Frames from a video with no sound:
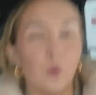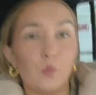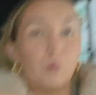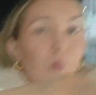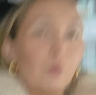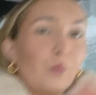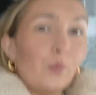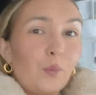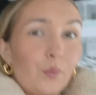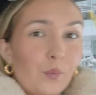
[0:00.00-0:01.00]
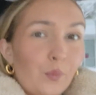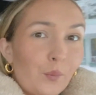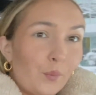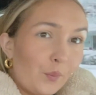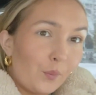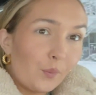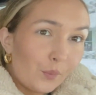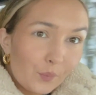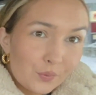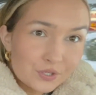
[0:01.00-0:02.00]
Just the will eat through it.
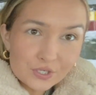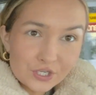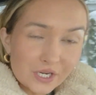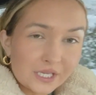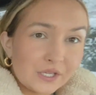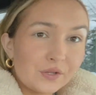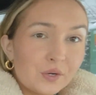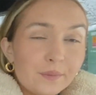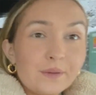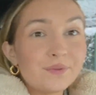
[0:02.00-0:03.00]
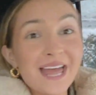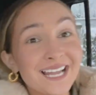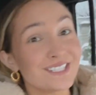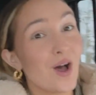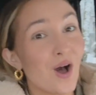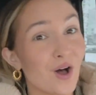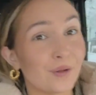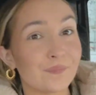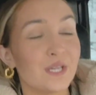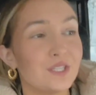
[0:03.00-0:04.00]
Shaky a little bit, but that all.